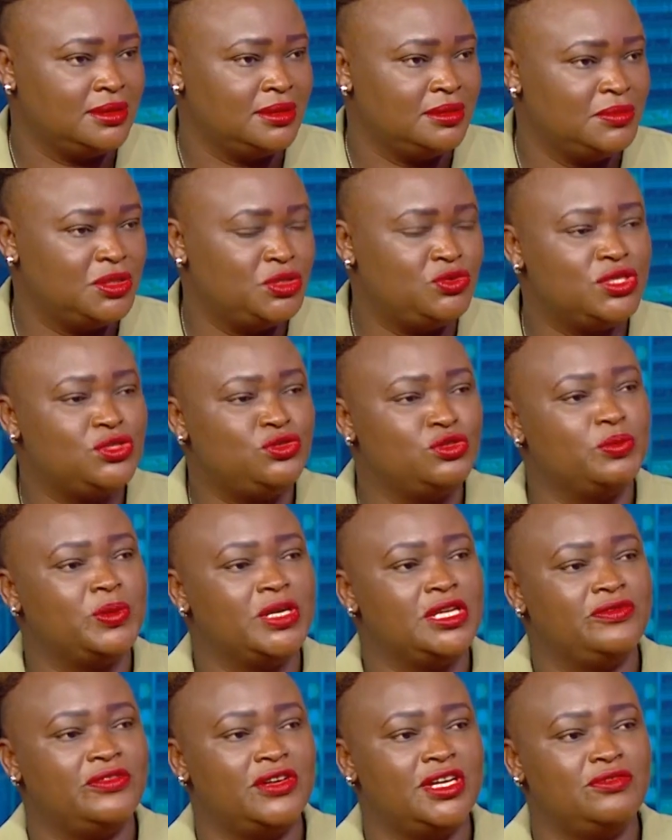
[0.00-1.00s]
between
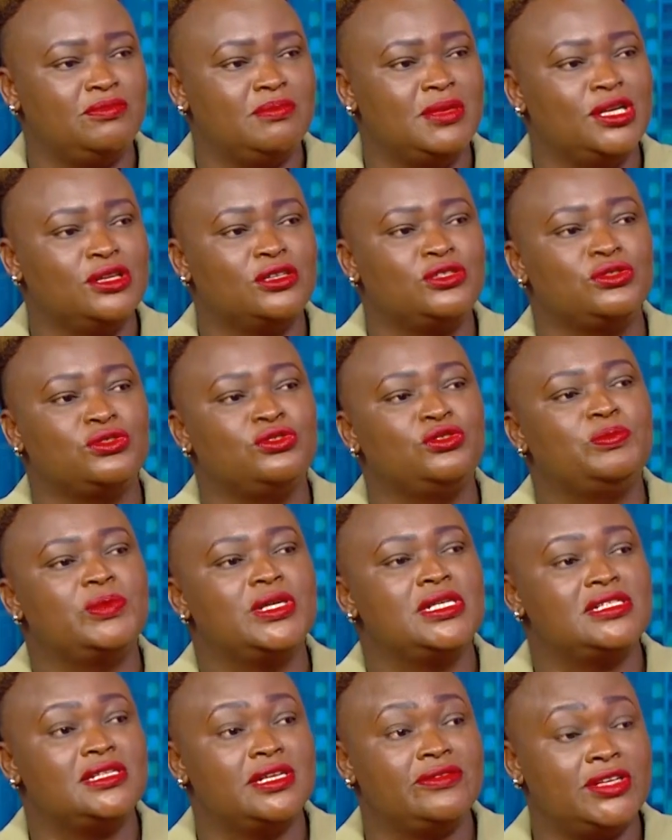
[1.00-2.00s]
2.5 million to
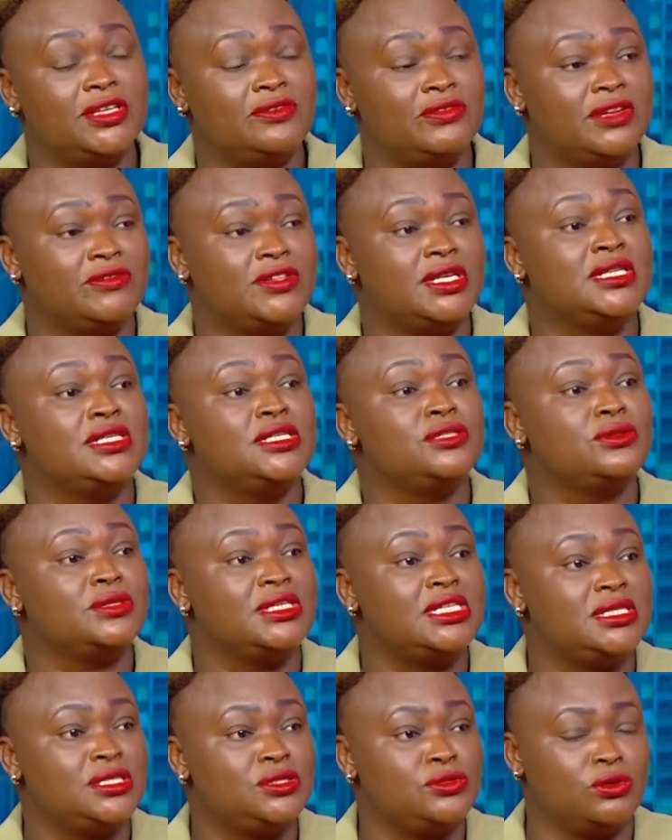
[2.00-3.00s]
2.75, yes, it is
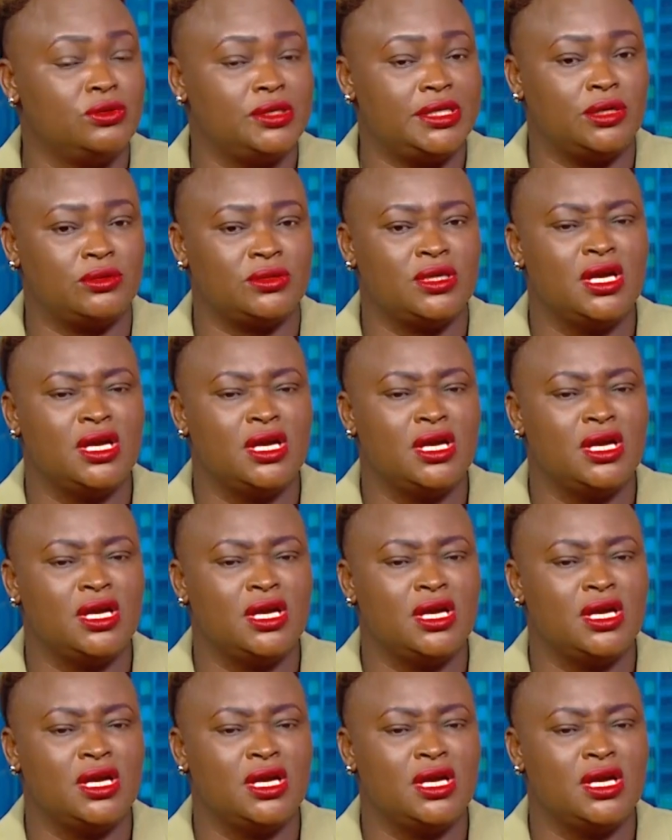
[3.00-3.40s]
already sold out.